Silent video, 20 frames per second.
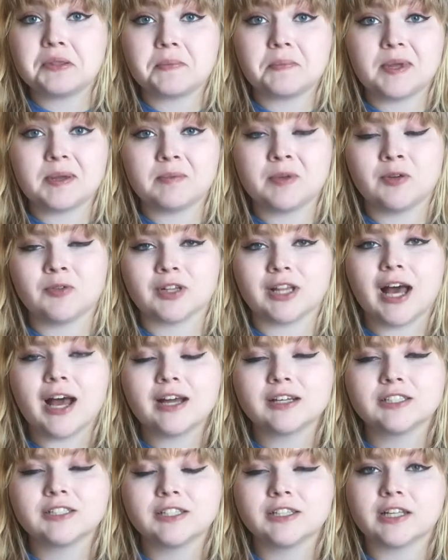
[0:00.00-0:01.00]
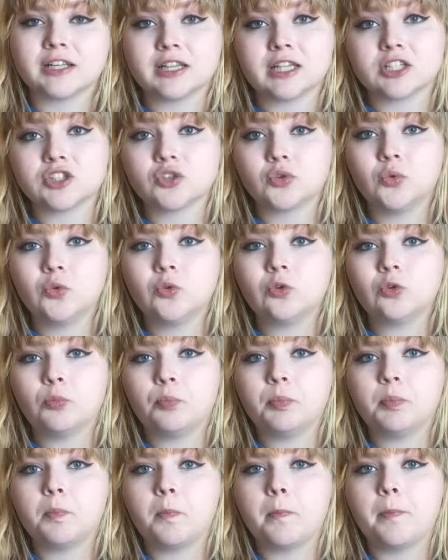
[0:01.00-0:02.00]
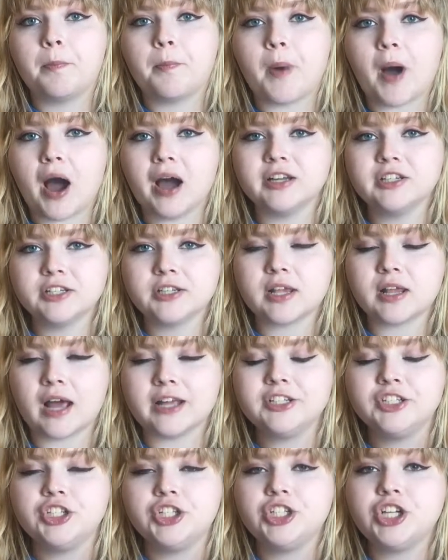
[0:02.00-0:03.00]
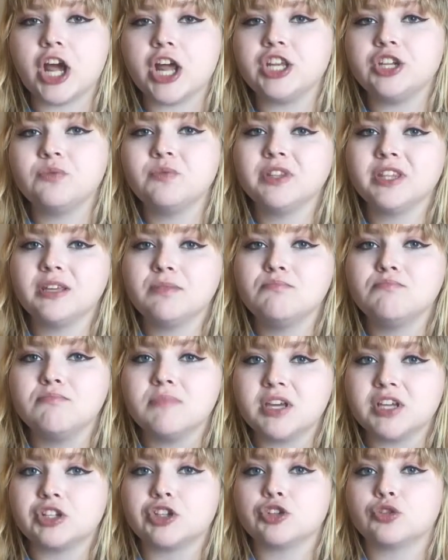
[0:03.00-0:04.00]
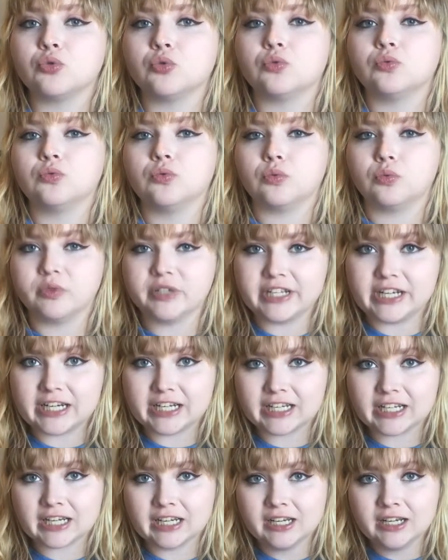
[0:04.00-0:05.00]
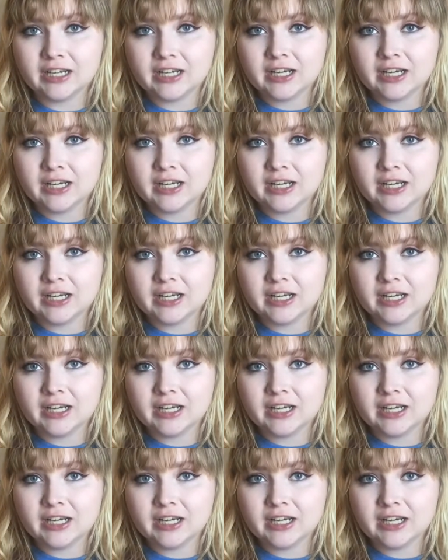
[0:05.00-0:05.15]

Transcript: and that make me relaxed and like that's cool but i just i genuinely miss reading